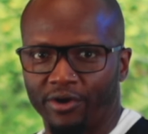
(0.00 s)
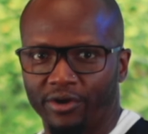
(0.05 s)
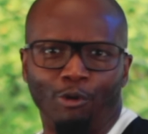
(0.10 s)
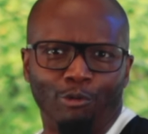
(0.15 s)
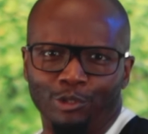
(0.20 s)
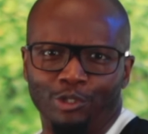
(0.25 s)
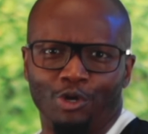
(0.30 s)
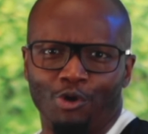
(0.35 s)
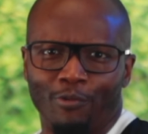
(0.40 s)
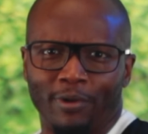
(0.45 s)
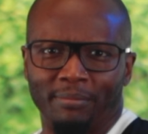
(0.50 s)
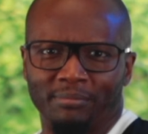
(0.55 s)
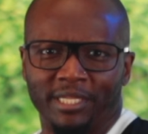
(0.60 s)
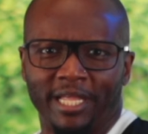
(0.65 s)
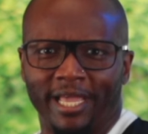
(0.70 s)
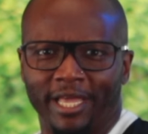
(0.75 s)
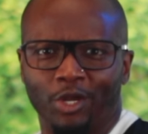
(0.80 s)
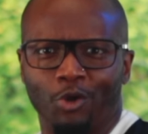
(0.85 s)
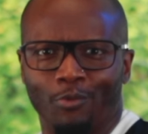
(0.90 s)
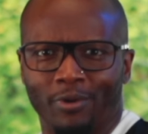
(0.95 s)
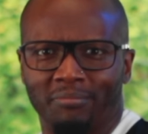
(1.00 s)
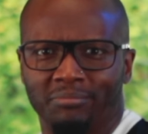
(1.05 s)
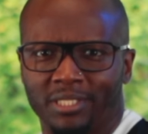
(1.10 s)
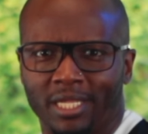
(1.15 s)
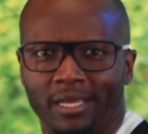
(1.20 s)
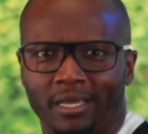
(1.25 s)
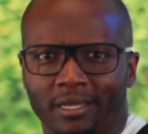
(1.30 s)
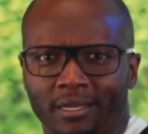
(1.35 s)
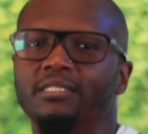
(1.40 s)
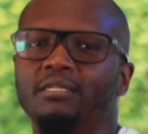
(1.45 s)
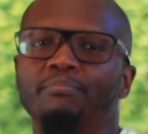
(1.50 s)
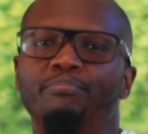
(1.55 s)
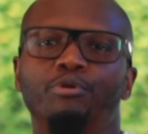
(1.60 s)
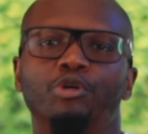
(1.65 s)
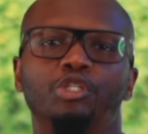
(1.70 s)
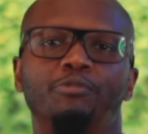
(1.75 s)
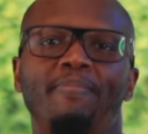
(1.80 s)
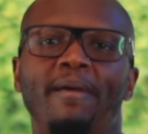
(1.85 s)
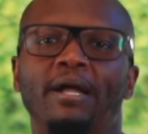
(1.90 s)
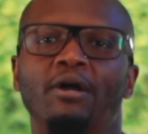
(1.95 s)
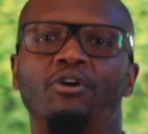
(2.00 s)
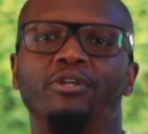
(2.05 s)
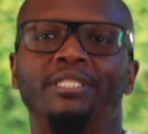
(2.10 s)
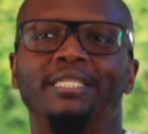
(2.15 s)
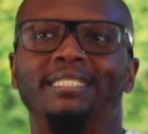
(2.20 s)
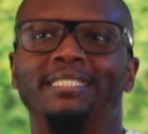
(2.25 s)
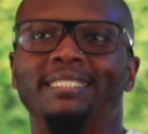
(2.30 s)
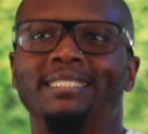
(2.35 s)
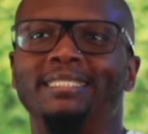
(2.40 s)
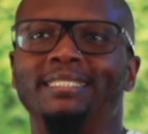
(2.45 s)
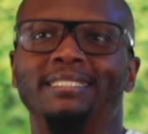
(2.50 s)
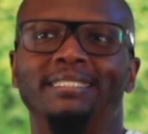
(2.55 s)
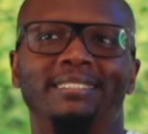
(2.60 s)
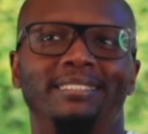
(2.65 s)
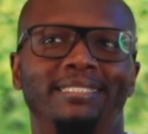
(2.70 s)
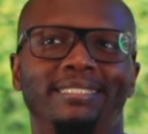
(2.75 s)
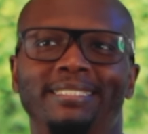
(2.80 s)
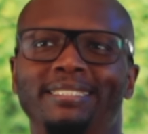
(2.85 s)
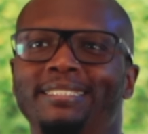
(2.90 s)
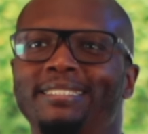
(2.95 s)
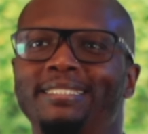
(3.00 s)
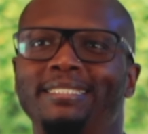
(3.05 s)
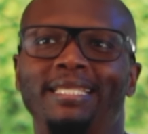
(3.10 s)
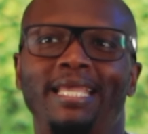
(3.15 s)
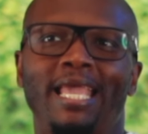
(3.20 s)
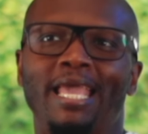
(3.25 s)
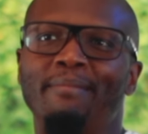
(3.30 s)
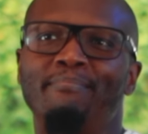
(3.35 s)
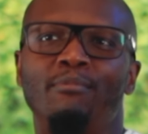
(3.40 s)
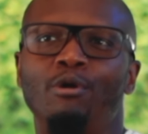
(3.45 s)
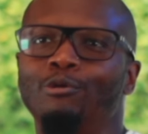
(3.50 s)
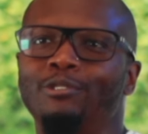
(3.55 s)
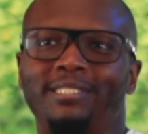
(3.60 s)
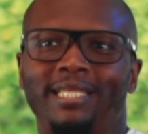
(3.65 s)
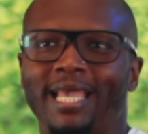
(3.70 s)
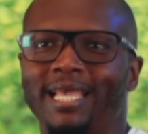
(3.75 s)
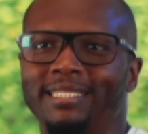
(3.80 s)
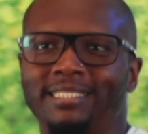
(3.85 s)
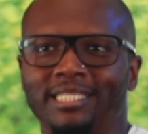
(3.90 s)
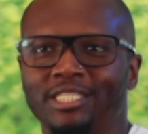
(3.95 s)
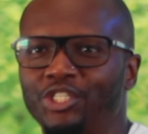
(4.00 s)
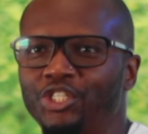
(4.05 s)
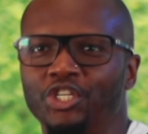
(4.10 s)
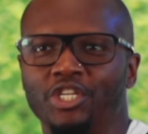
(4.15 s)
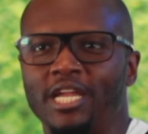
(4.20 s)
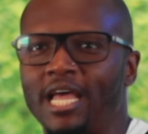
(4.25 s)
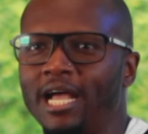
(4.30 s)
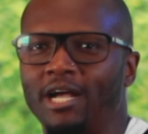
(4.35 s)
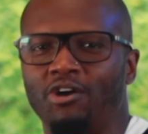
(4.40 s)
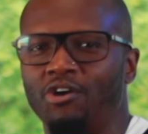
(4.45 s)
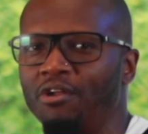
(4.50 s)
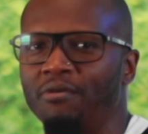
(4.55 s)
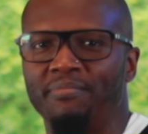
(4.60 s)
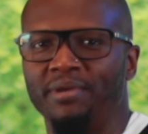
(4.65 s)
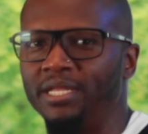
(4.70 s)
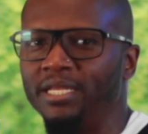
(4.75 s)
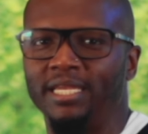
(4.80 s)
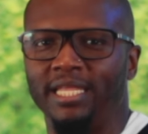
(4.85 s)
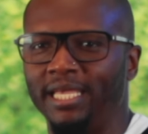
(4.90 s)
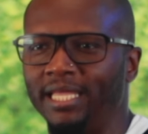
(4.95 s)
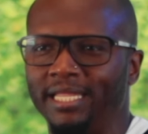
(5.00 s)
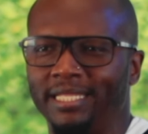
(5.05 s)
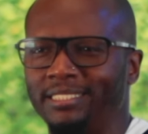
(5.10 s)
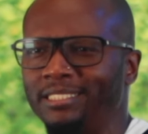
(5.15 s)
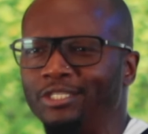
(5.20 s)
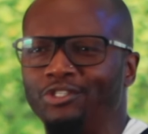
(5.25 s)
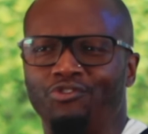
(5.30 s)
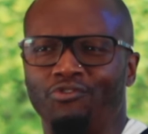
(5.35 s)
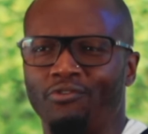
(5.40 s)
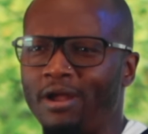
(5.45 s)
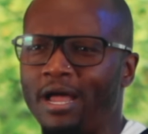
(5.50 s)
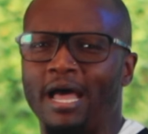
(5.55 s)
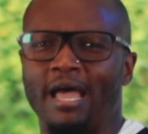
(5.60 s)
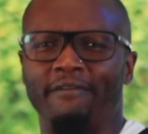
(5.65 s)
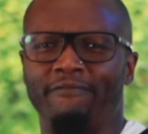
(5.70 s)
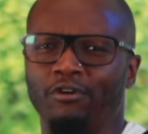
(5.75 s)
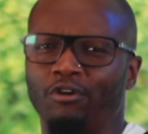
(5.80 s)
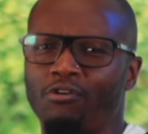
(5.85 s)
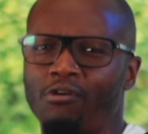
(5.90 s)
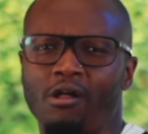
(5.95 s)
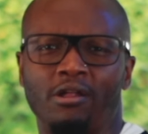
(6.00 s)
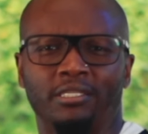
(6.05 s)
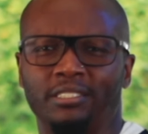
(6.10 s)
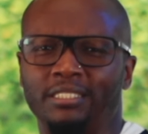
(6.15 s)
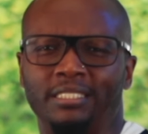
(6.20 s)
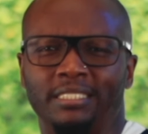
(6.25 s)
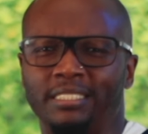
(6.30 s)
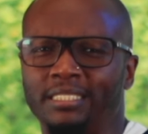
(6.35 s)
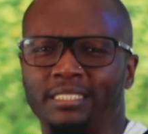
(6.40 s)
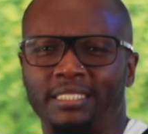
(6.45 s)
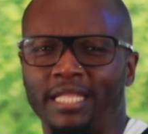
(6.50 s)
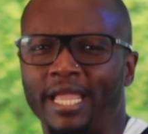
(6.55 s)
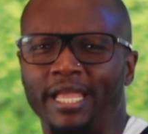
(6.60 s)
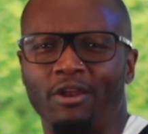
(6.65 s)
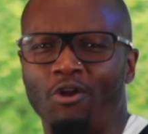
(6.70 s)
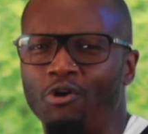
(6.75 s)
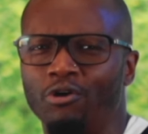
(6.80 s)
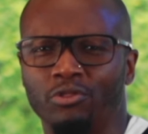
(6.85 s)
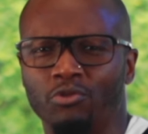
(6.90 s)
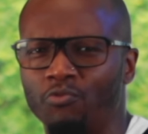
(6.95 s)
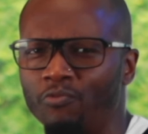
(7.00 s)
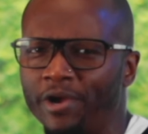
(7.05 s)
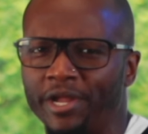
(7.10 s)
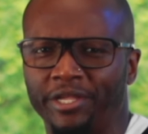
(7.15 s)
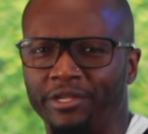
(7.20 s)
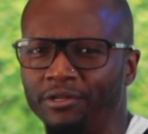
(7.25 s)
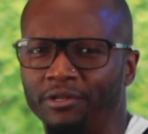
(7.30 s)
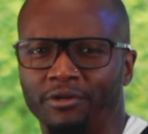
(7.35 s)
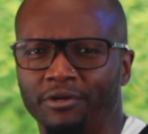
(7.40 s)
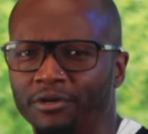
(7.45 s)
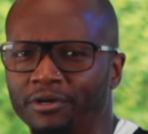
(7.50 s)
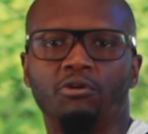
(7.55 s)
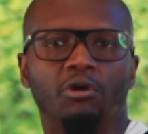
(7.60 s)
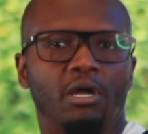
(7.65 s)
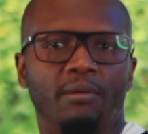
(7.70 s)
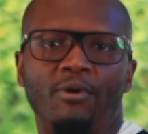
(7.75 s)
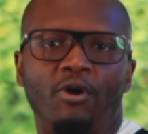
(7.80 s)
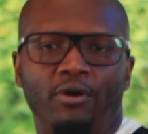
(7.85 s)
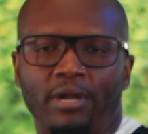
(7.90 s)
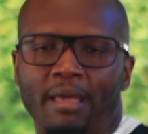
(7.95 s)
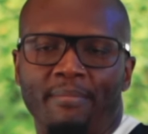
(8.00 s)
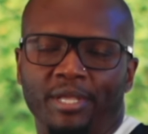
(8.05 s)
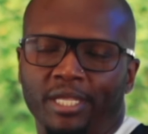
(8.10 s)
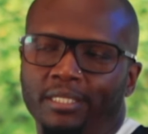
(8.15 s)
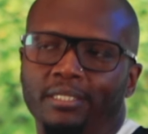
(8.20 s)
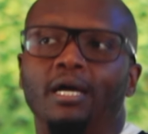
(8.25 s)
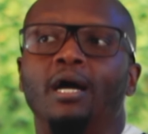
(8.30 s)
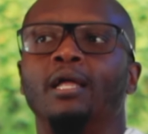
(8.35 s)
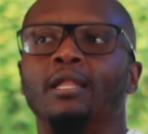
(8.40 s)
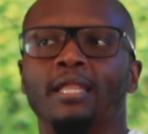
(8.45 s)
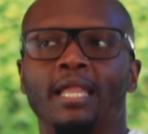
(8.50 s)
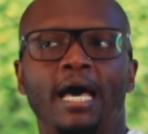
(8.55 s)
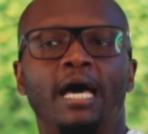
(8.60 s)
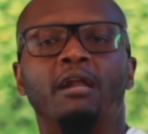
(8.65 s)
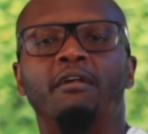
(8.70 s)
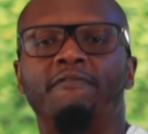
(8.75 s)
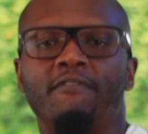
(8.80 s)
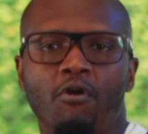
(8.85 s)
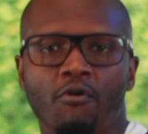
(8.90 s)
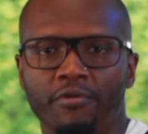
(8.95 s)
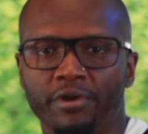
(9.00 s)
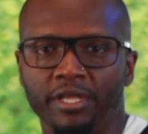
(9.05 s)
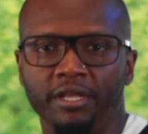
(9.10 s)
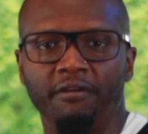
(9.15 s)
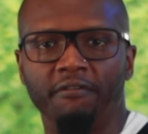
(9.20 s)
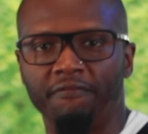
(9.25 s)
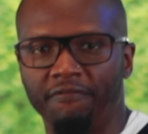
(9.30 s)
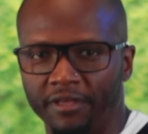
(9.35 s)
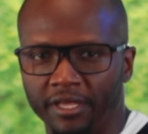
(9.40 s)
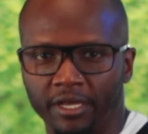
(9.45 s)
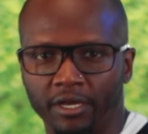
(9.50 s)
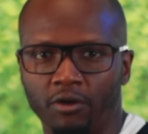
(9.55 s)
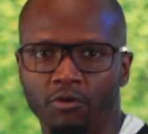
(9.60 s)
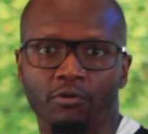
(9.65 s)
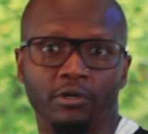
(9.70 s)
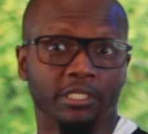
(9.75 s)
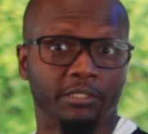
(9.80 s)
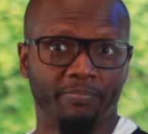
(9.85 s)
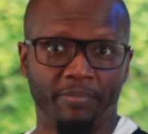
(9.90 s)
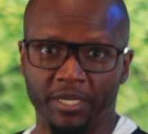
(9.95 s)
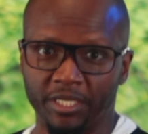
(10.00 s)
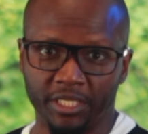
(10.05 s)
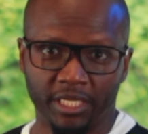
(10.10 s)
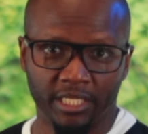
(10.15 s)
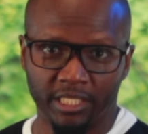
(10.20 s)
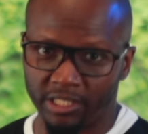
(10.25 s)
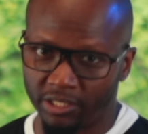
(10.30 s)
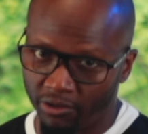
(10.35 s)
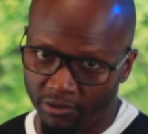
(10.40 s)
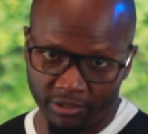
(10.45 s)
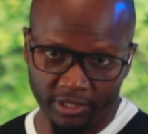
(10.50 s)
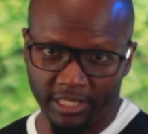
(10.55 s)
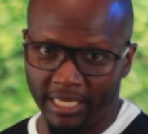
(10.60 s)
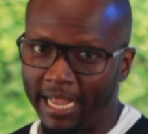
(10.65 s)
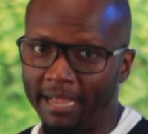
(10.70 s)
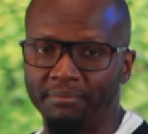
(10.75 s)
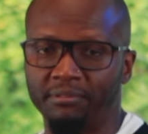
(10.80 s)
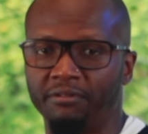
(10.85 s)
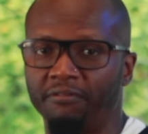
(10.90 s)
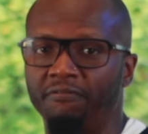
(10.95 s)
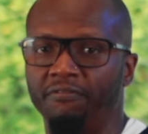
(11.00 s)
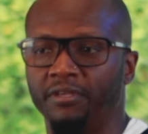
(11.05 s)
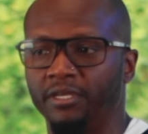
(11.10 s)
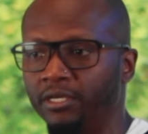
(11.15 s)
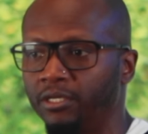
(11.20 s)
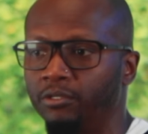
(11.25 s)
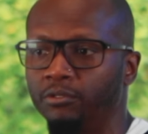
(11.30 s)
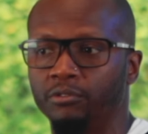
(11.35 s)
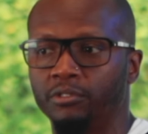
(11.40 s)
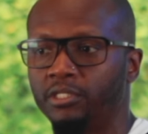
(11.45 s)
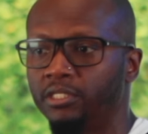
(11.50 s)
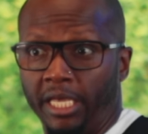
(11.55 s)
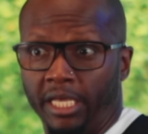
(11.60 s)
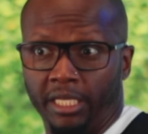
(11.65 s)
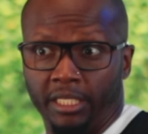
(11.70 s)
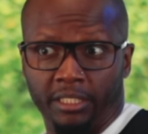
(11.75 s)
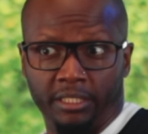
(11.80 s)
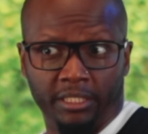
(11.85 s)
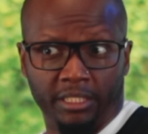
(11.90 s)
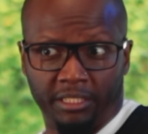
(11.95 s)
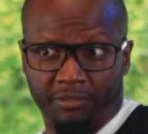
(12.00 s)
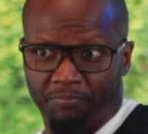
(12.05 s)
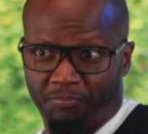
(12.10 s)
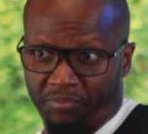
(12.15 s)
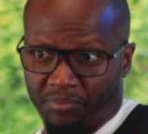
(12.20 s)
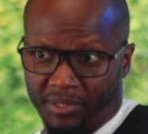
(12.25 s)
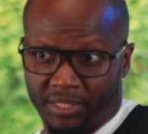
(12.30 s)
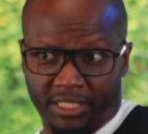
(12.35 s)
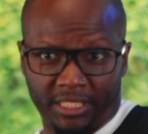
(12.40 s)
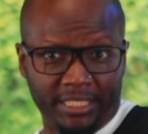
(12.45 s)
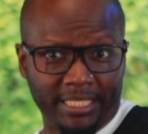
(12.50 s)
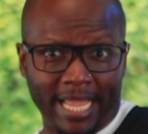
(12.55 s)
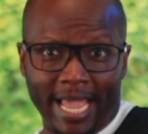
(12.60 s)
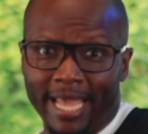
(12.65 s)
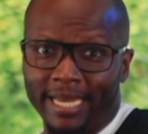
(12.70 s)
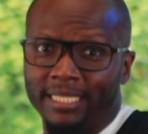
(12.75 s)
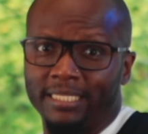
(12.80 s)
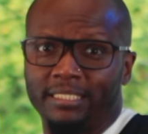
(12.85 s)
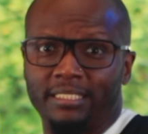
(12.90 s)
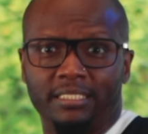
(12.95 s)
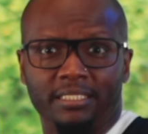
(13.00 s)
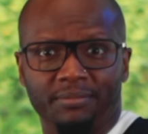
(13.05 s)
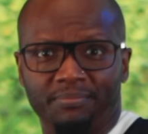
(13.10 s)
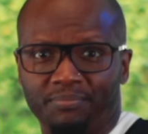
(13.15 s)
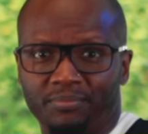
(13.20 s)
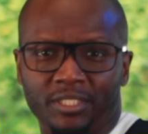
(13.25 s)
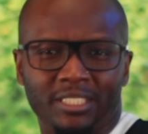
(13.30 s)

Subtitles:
Those who know saying, know what I'm saying. Some pushback on this is, in most cases, you're not gonna be needing to drive across the state on the regular. So come on, I mean, a lot of owning a vehicle, especially certain types of vehicles, is status.